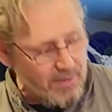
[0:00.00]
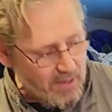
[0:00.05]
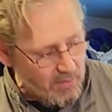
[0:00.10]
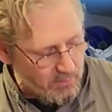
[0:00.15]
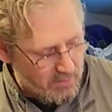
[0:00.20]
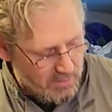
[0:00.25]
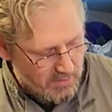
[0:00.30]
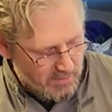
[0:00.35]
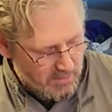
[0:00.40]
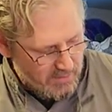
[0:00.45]

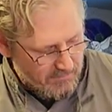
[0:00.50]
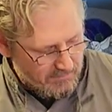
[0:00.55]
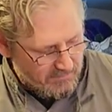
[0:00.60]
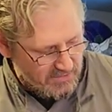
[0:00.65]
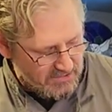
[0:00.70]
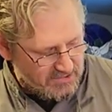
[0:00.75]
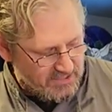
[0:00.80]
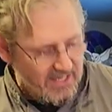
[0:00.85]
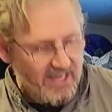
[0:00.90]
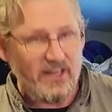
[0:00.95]
spout,
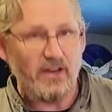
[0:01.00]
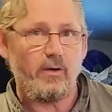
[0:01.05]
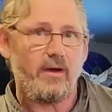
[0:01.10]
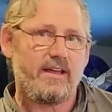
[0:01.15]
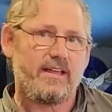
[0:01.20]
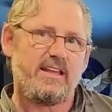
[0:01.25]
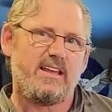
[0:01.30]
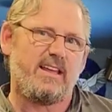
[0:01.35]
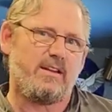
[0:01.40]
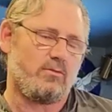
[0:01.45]
because then I know
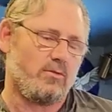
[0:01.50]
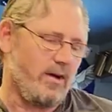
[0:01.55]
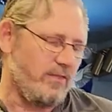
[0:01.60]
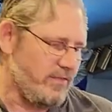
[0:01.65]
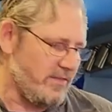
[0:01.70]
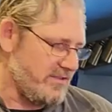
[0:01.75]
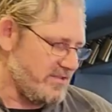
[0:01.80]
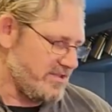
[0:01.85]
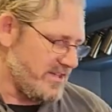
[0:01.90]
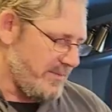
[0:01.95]
I can get
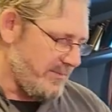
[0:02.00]
roughly the